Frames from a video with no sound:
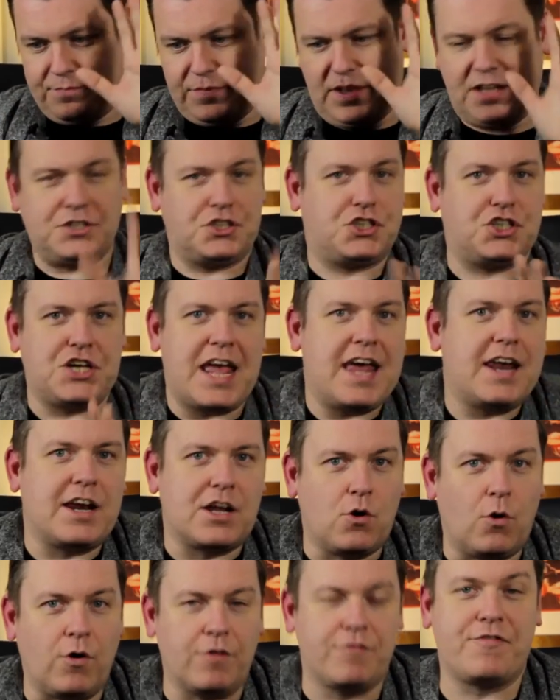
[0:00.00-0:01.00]
and share
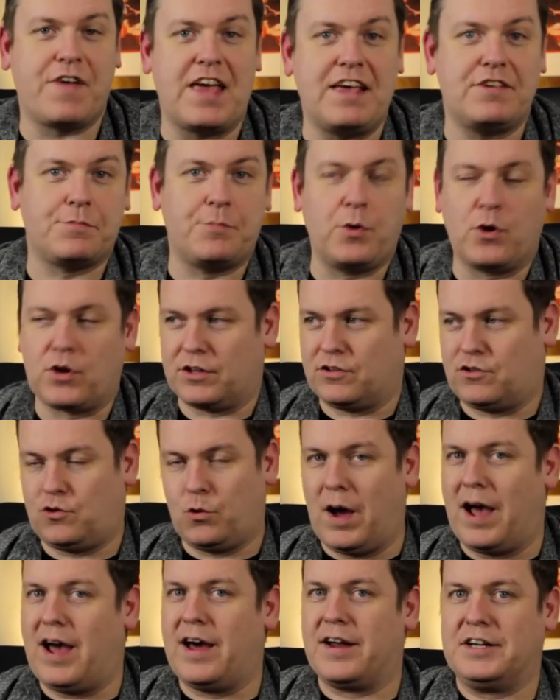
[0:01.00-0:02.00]
and go on Facebook and
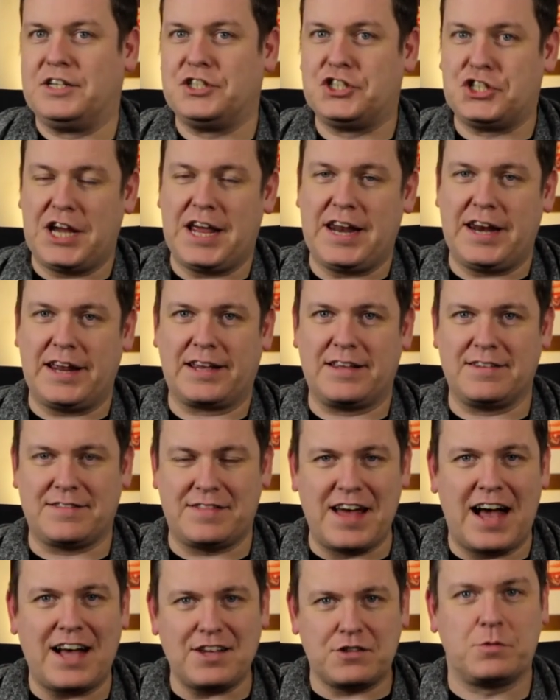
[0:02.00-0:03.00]
Twitter and share it, because
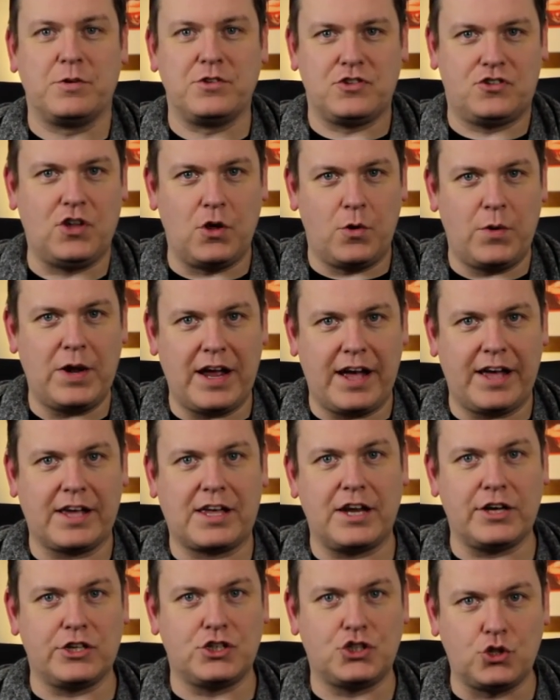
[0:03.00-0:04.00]
that's what's doing it. I
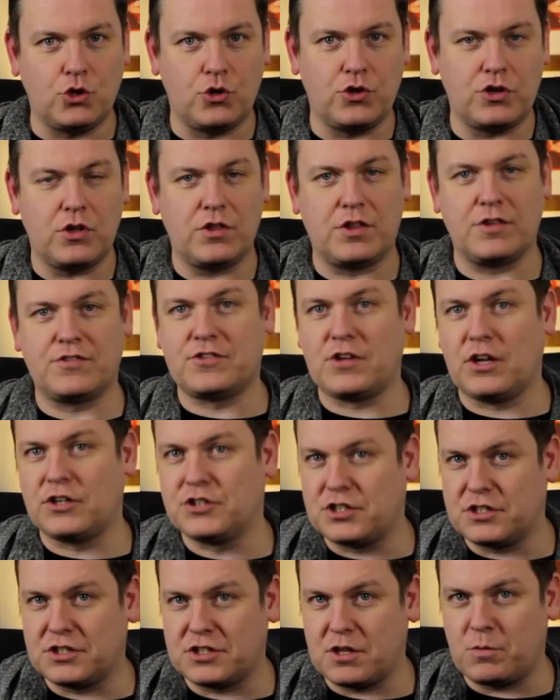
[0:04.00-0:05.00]
can assure you the
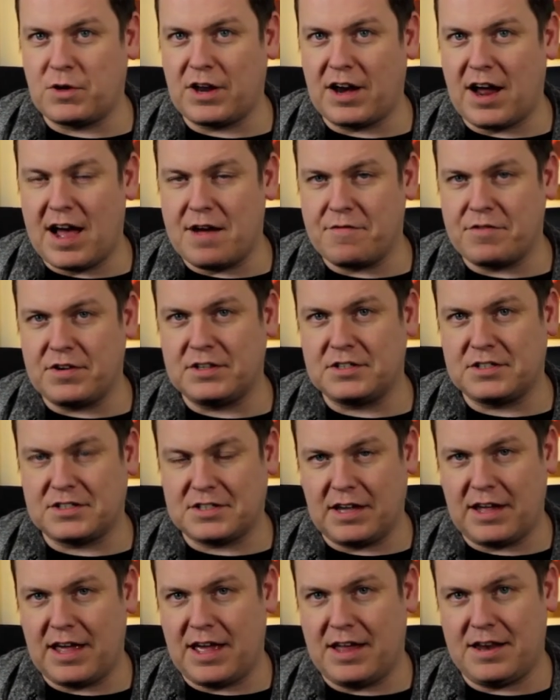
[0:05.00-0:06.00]
surges that we're having in,
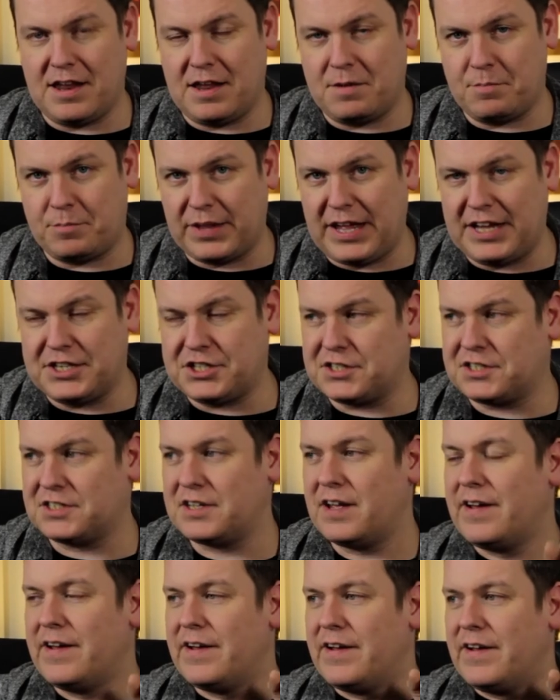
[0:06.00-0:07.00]
say, in, in pledges,
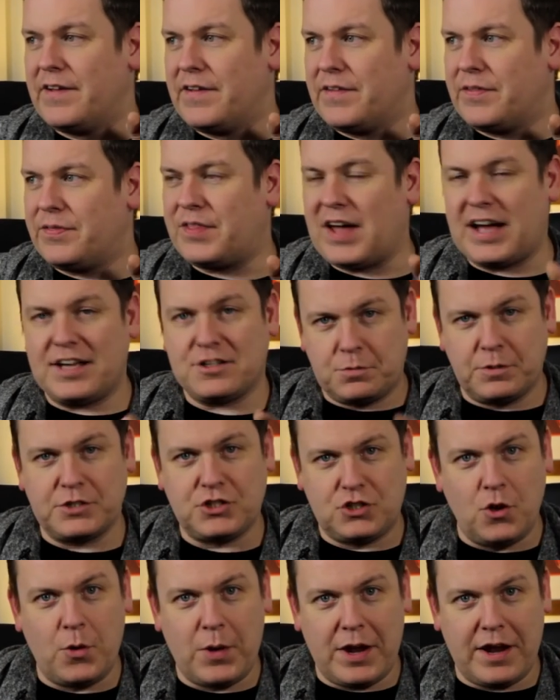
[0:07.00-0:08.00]
that's
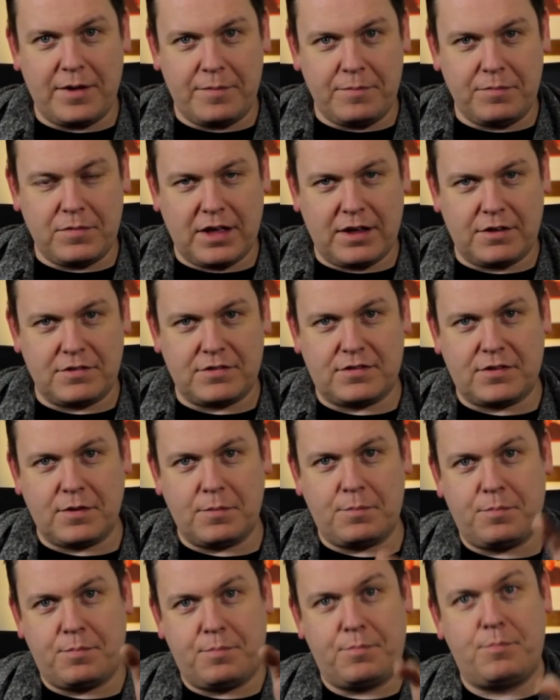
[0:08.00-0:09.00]
what's doing it. It's
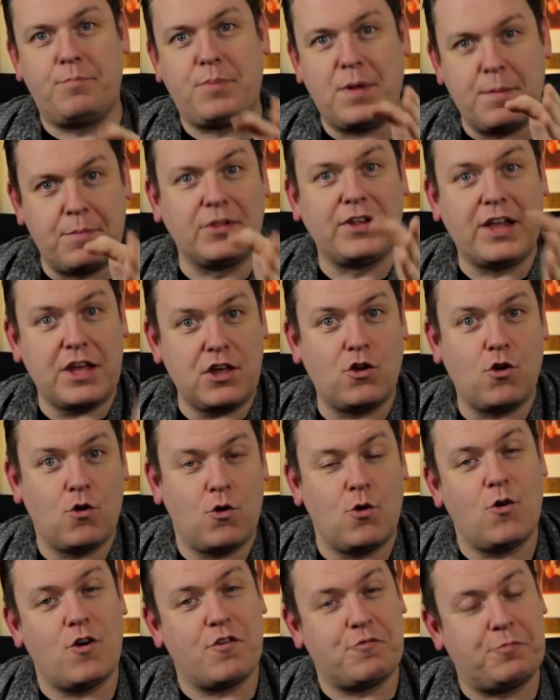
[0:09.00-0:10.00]
people like
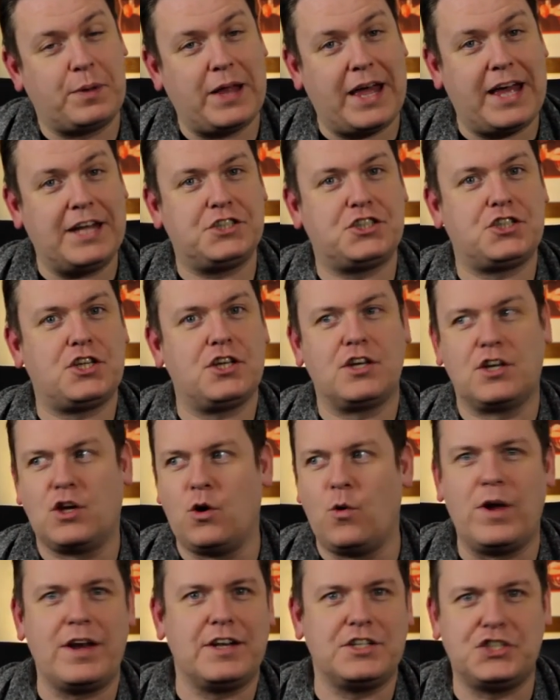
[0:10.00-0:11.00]
you who have pledged
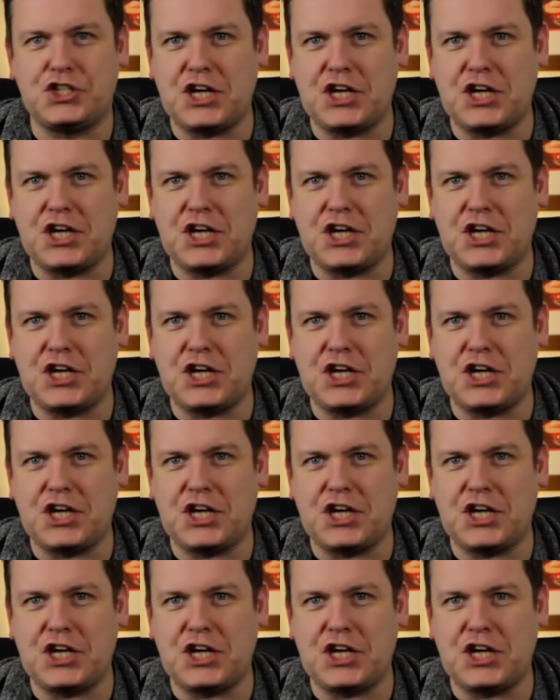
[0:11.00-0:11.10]
going and